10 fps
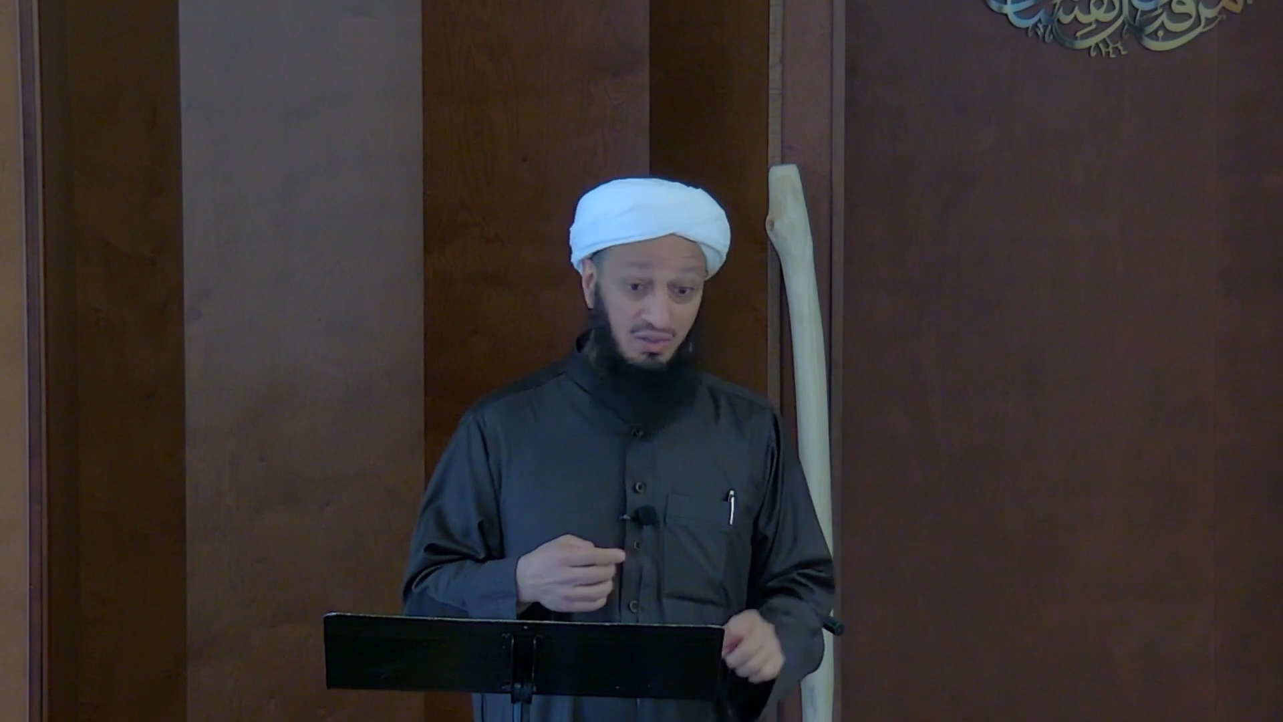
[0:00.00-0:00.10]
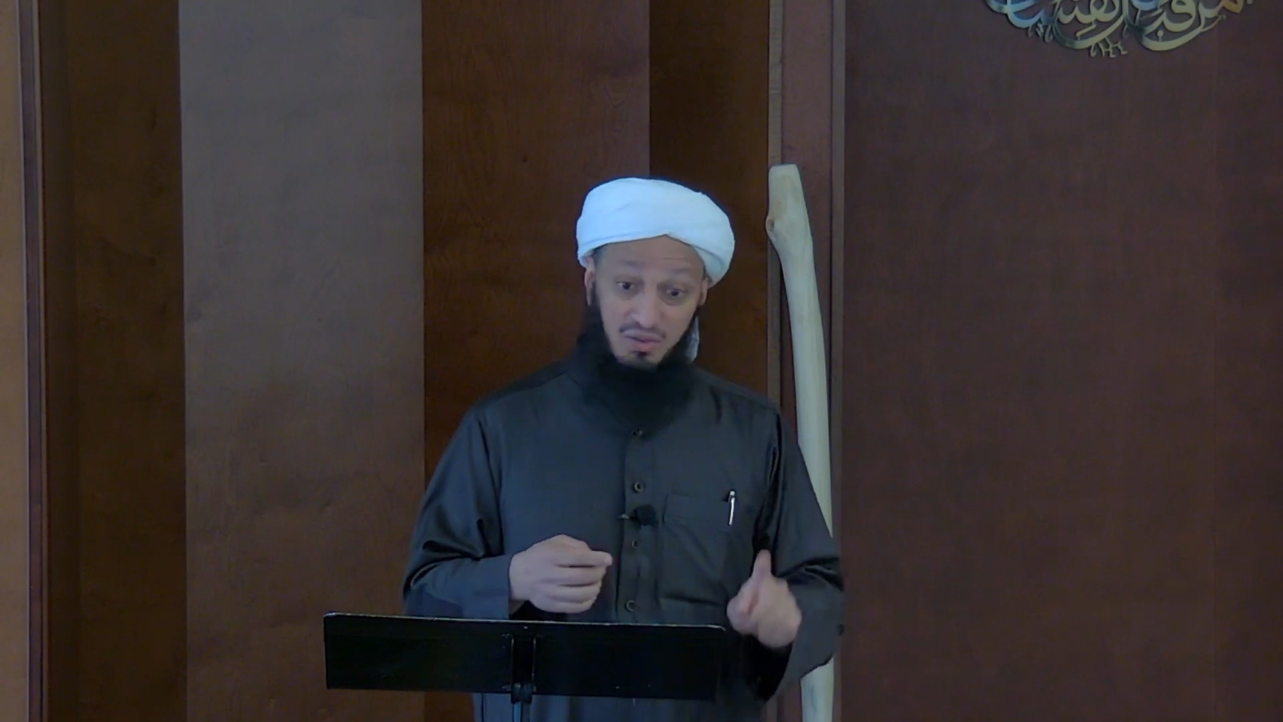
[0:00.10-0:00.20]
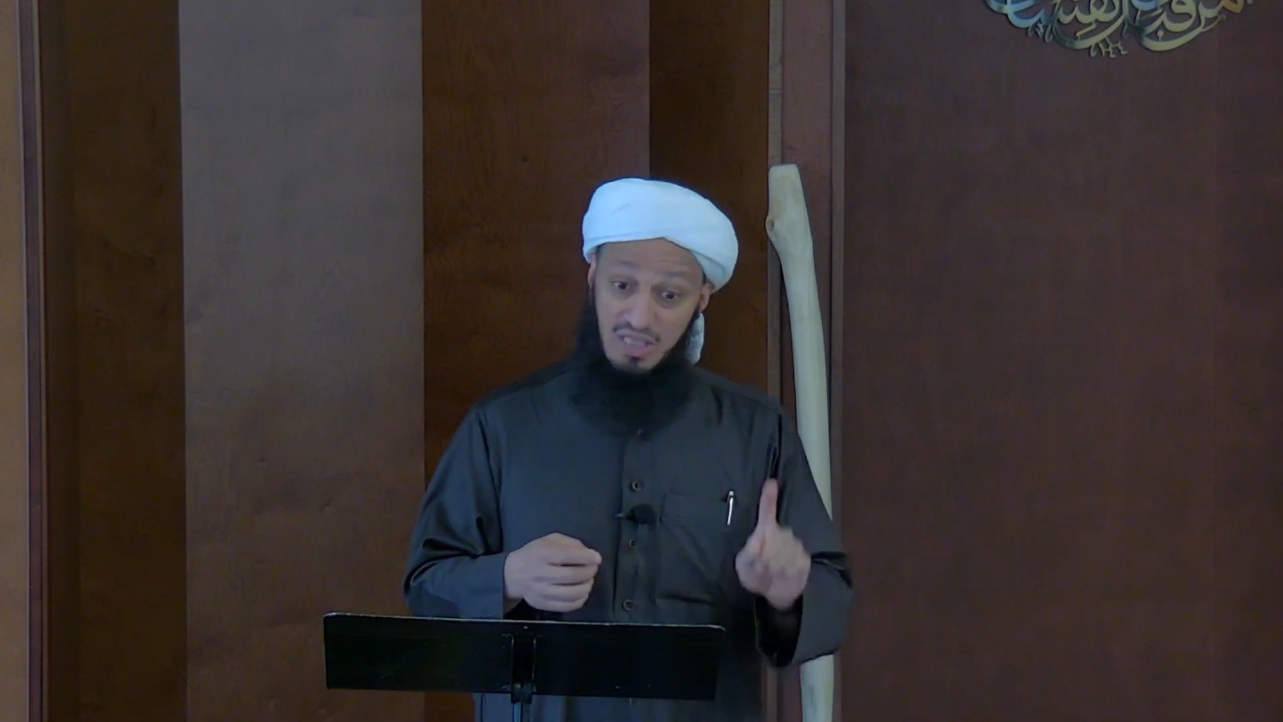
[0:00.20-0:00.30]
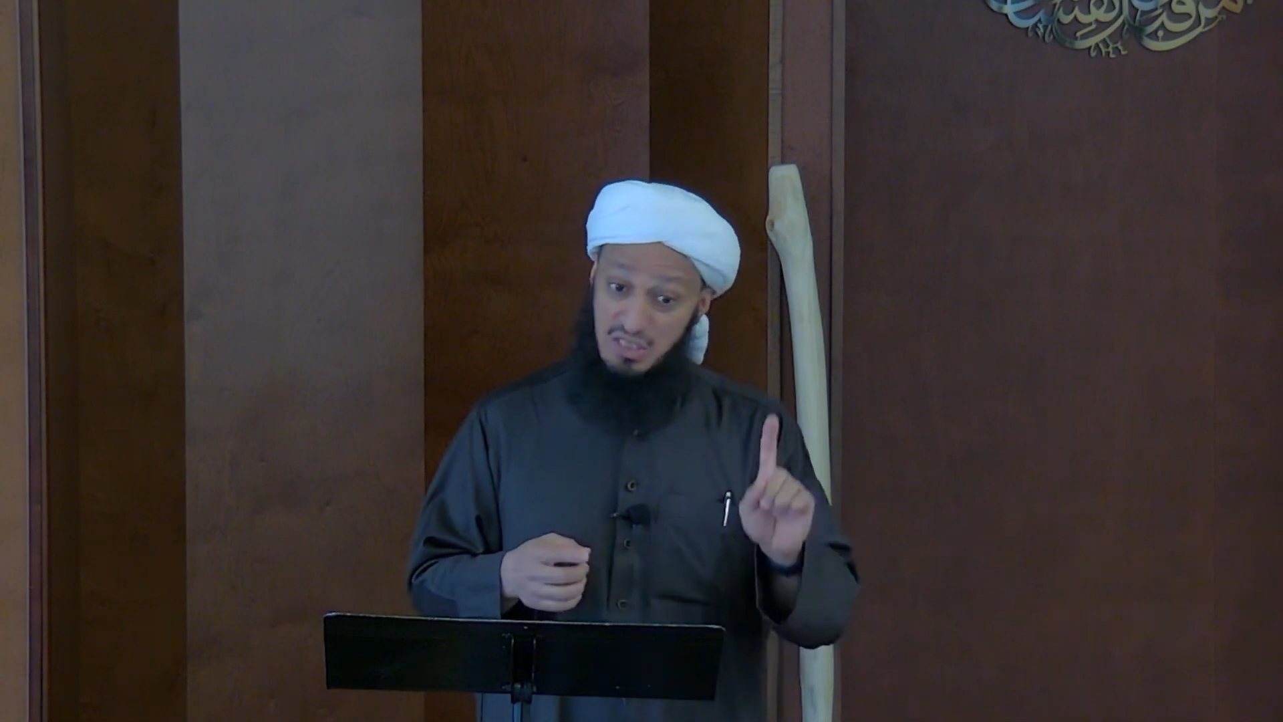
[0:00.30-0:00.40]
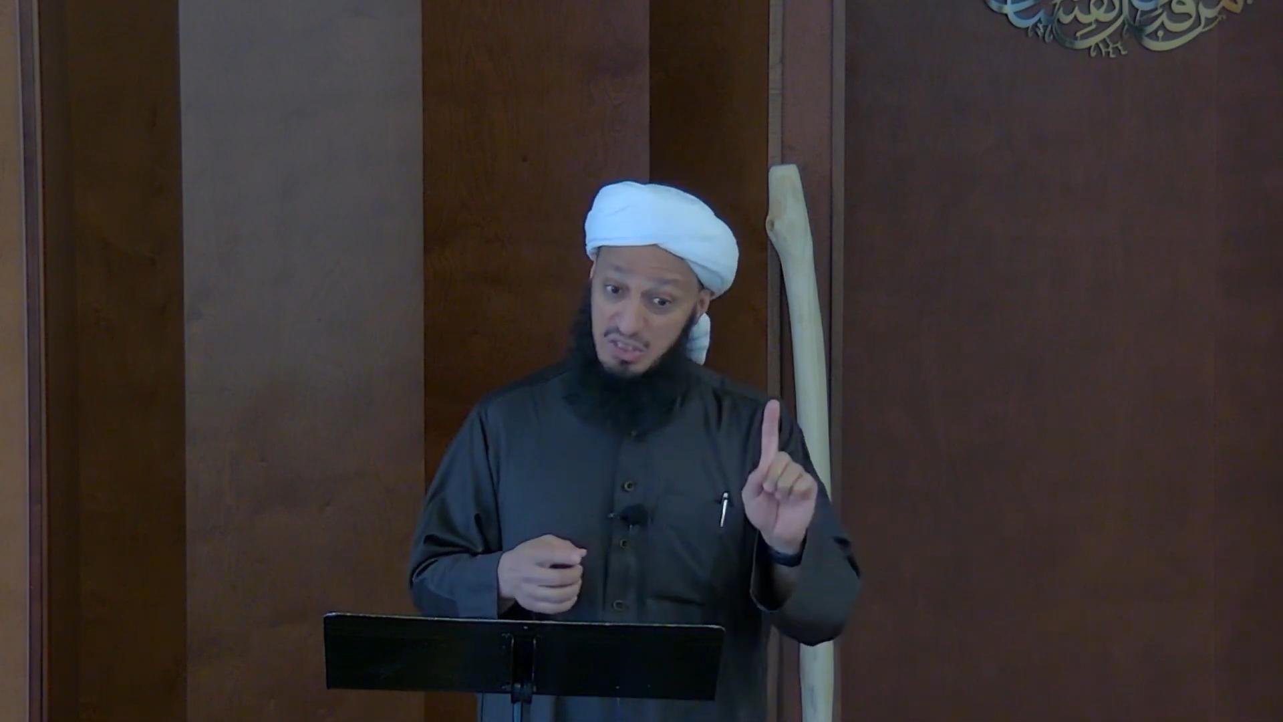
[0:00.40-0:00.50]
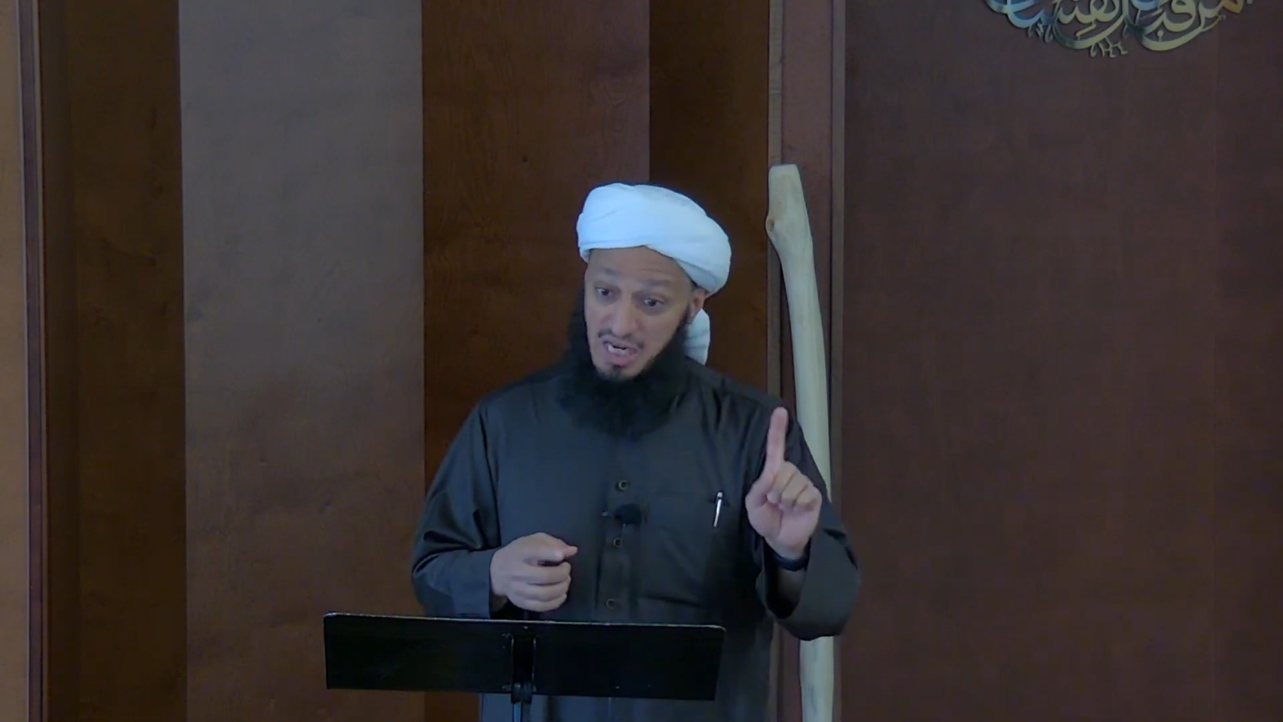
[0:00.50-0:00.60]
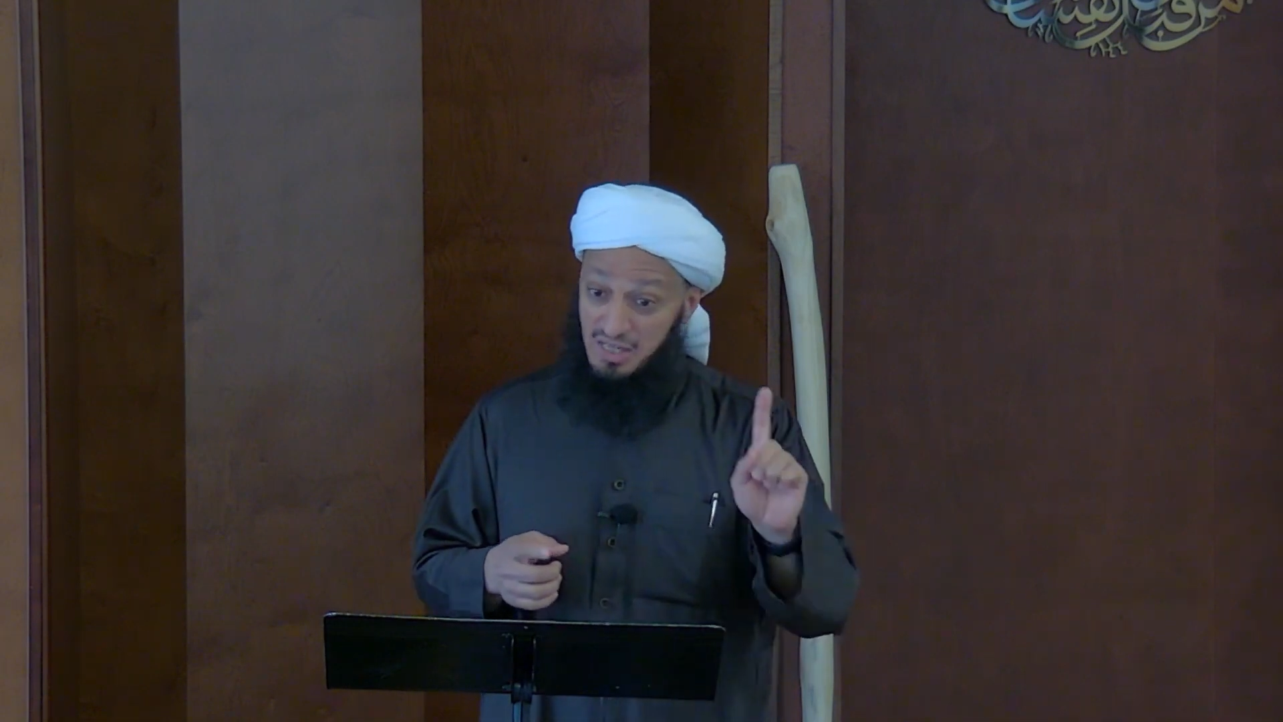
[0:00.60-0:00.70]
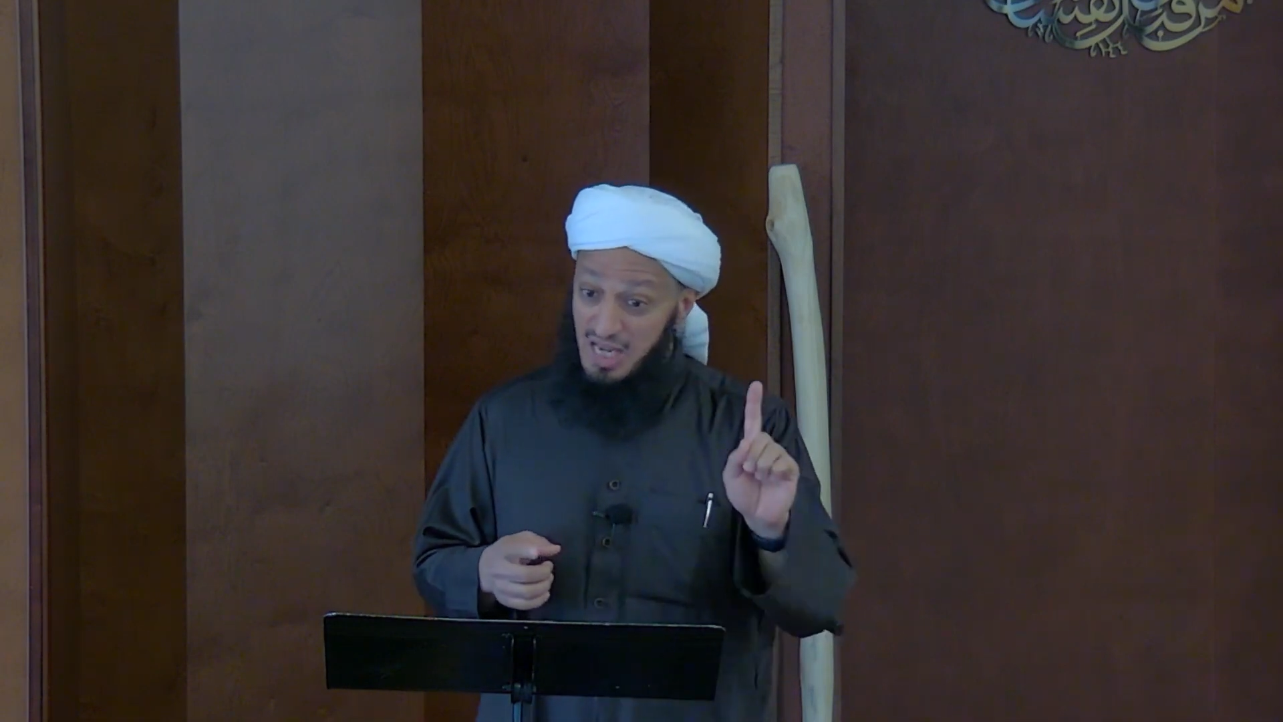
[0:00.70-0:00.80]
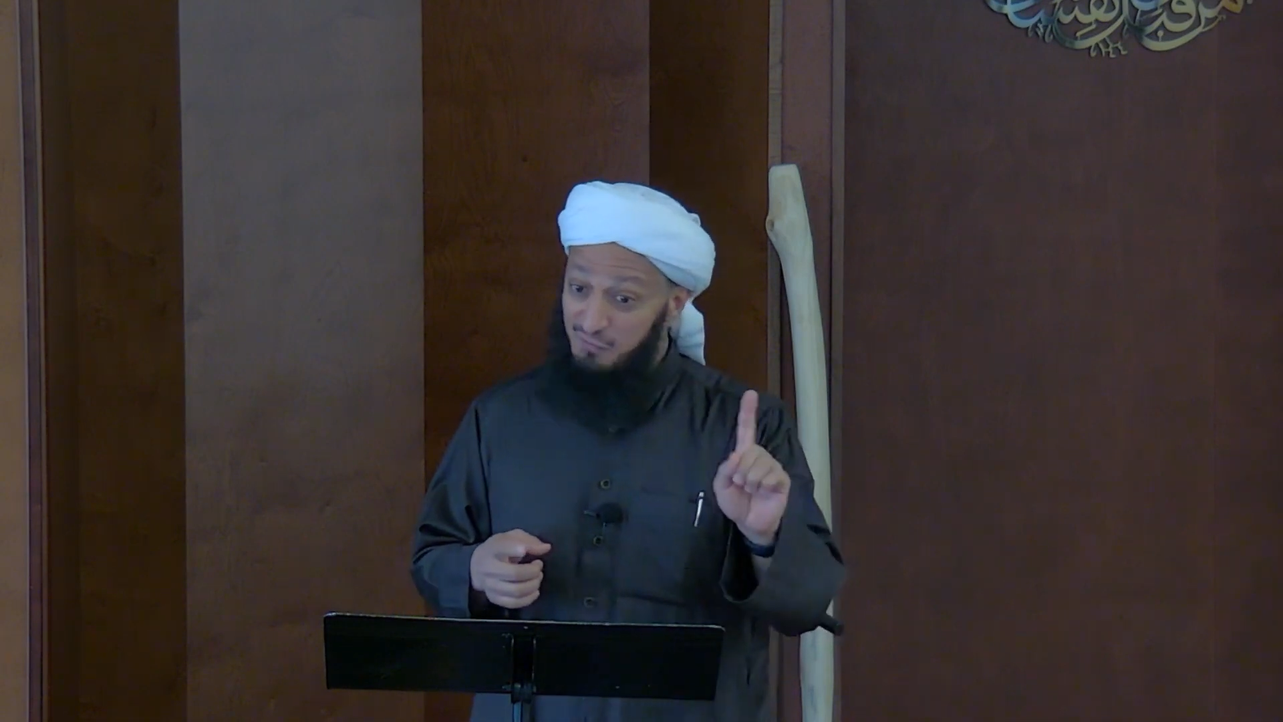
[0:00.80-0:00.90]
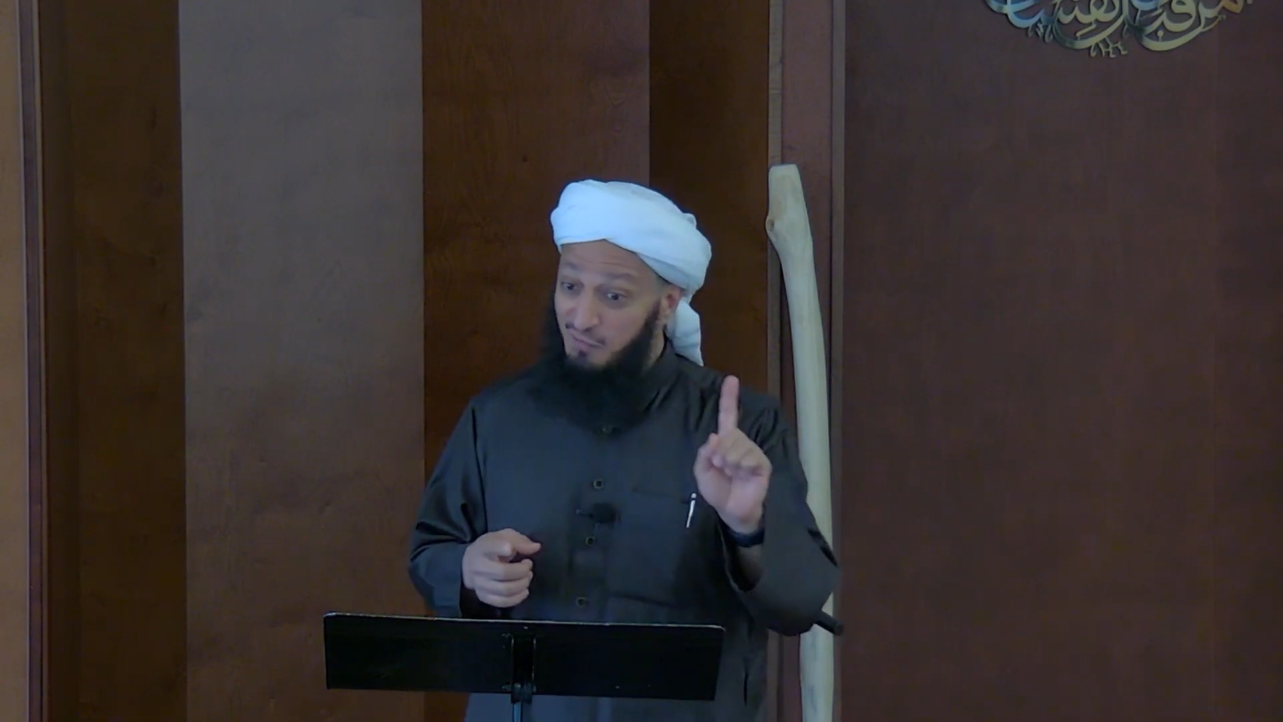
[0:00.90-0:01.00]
They stayed there